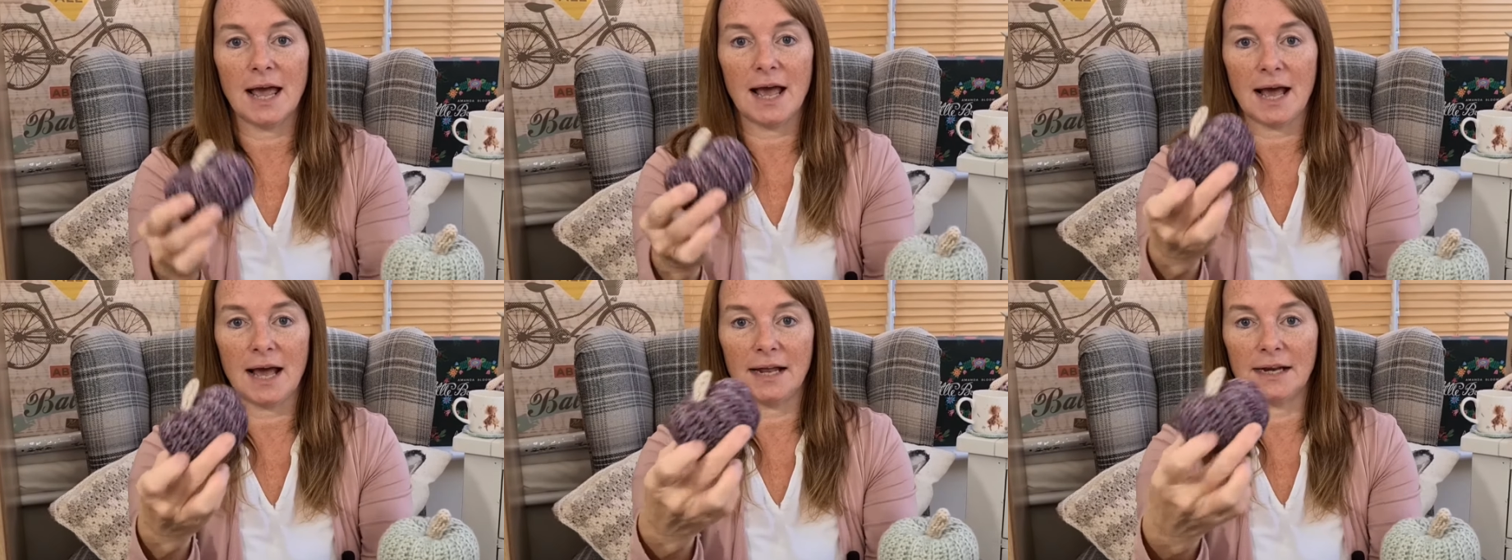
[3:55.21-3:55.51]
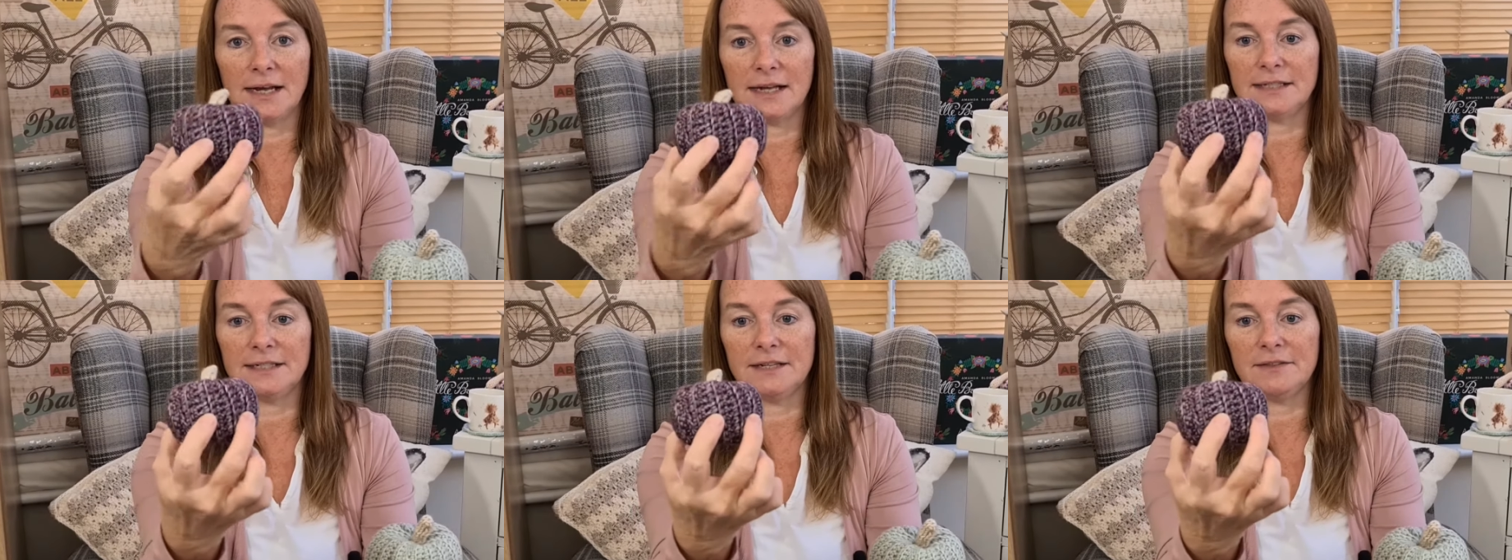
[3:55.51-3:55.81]
and
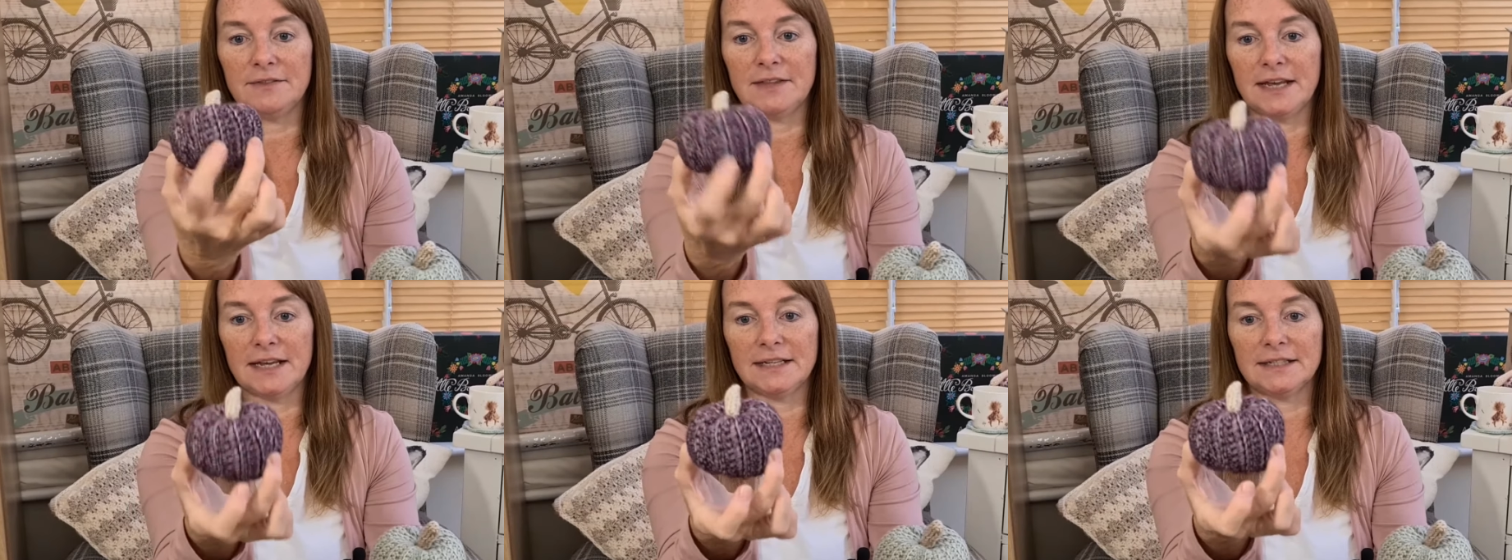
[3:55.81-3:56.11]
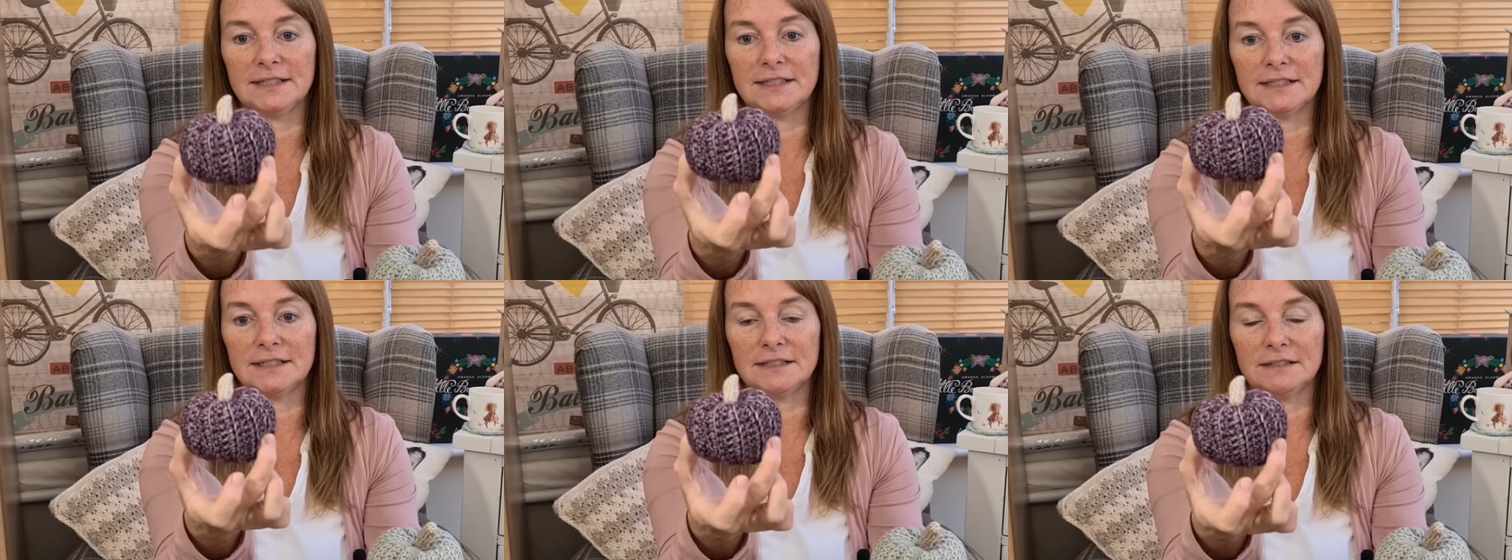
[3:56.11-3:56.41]
I did this
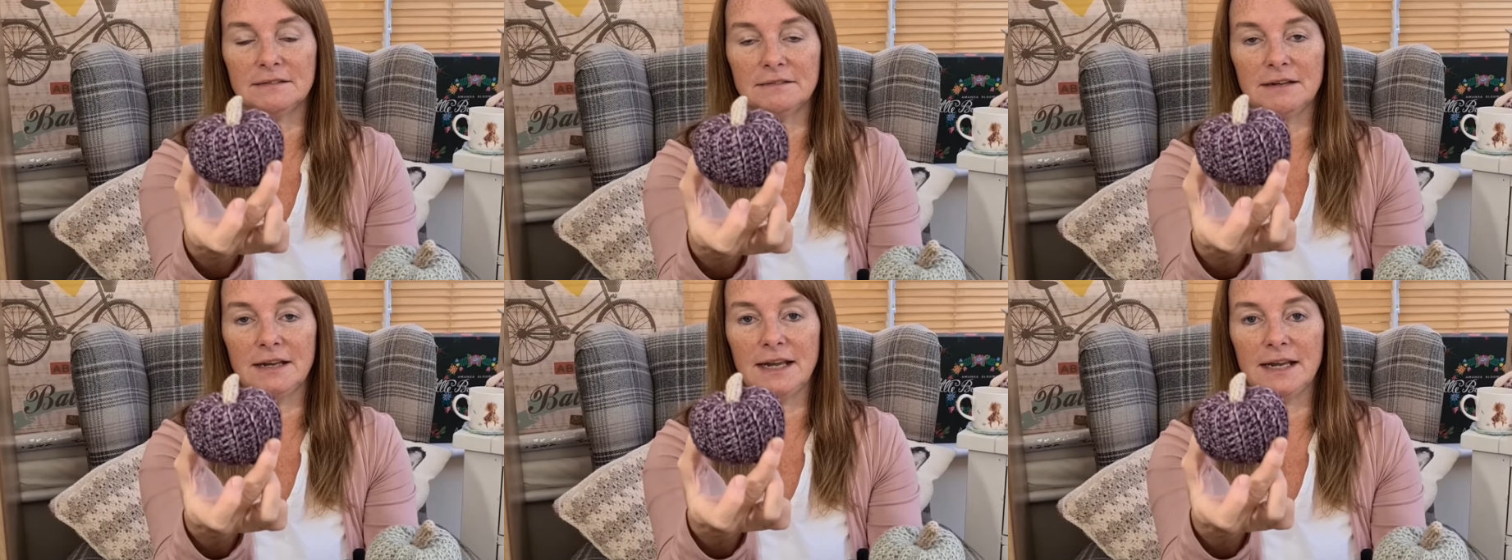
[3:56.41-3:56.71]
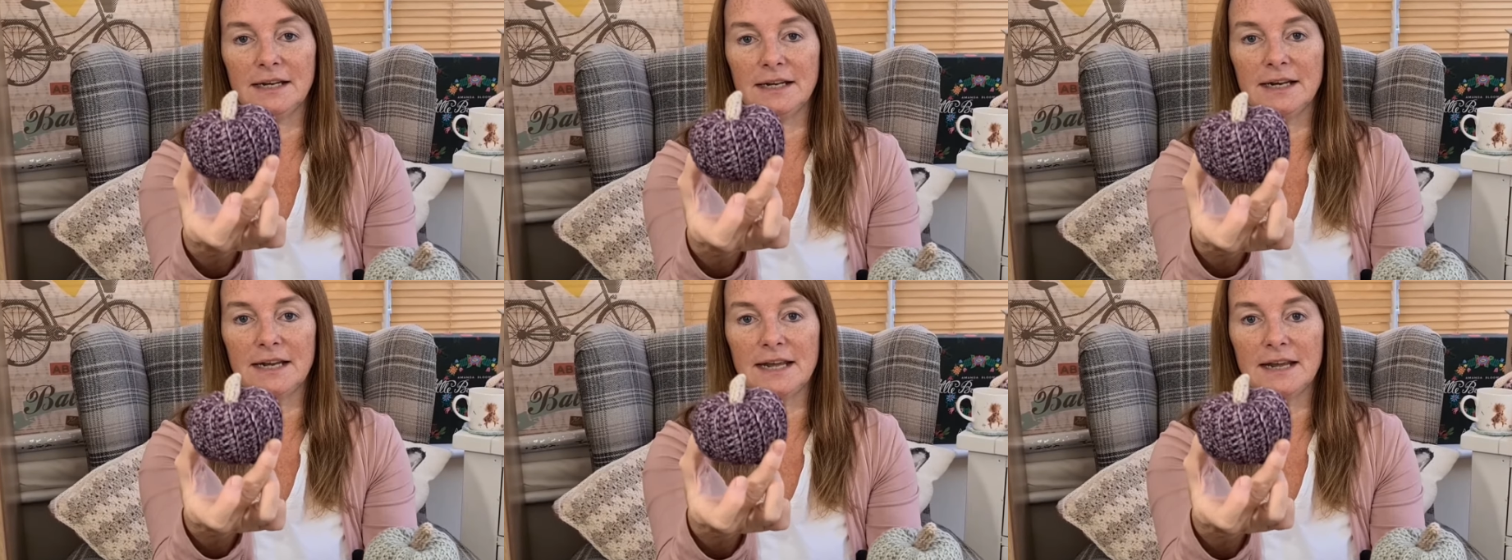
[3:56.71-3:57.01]
in
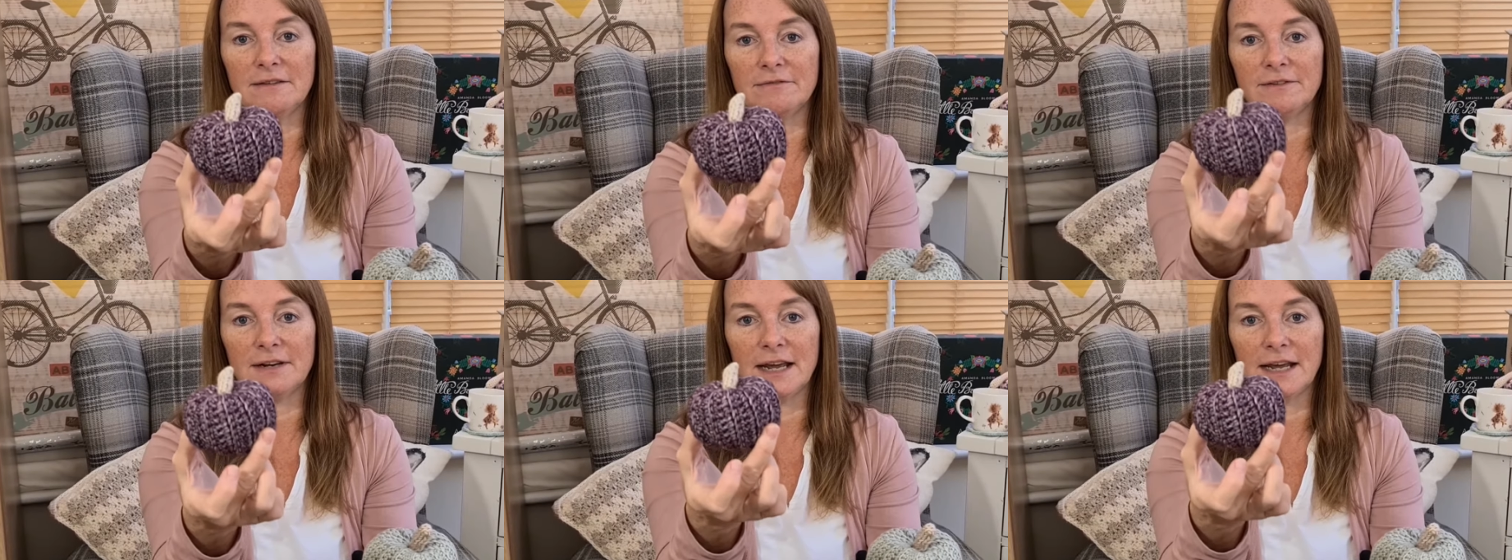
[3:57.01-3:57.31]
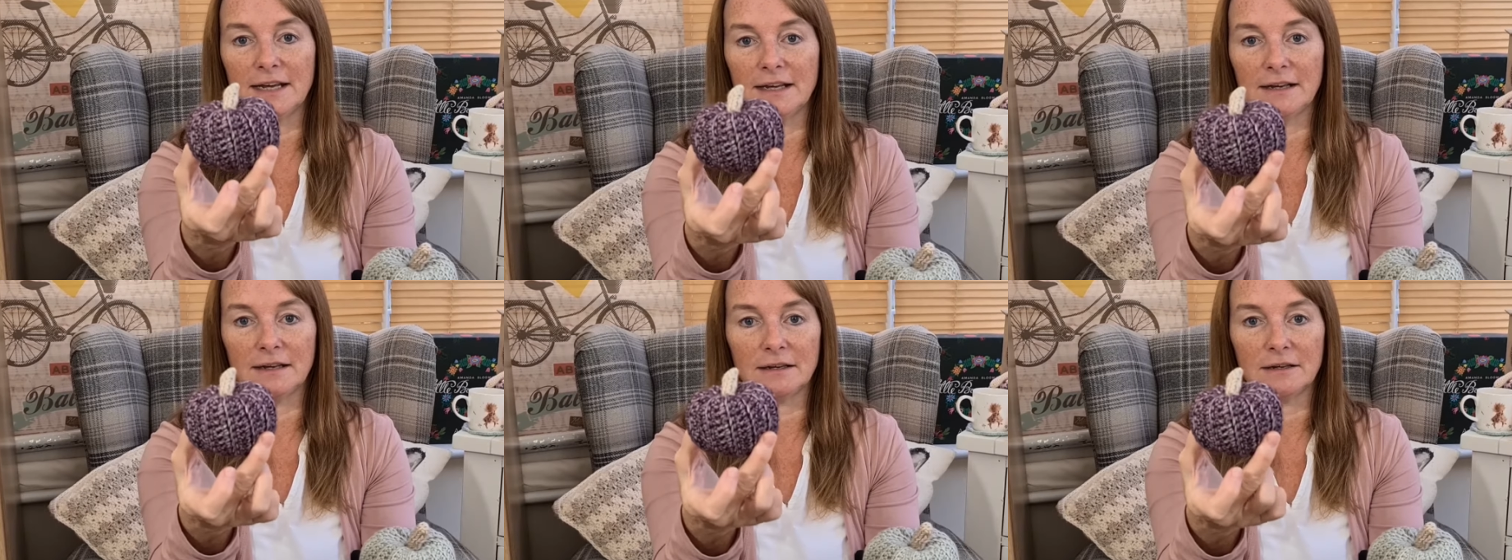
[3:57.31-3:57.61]
an
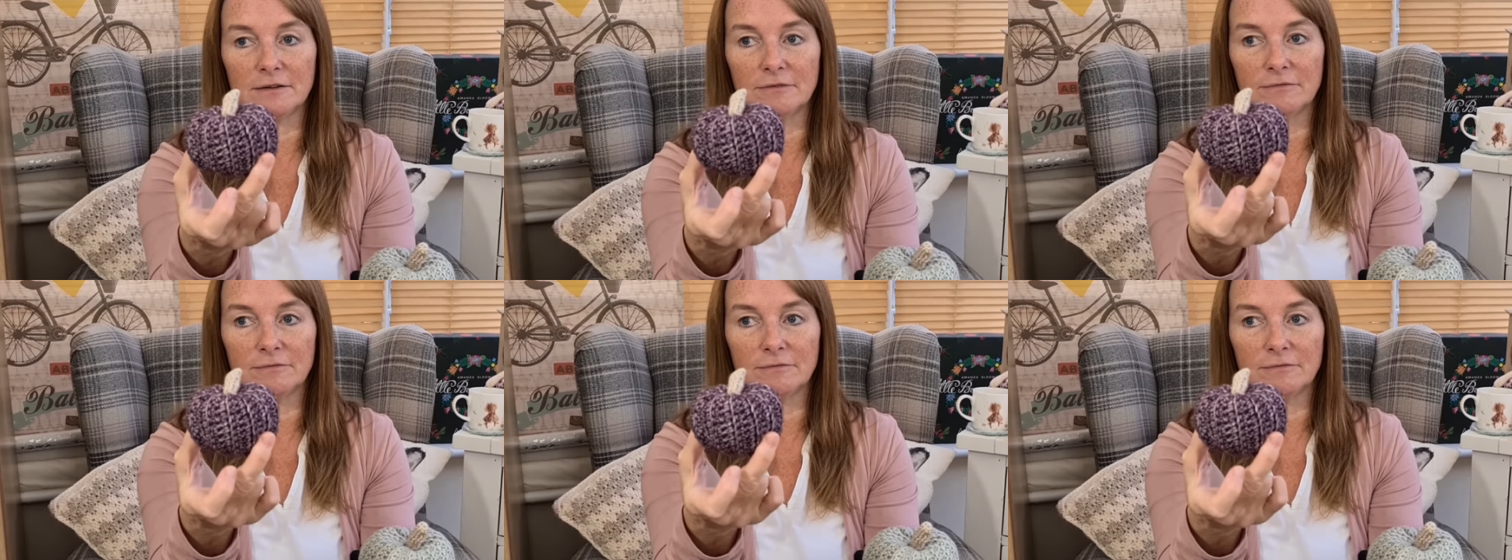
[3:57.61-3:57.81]
evening.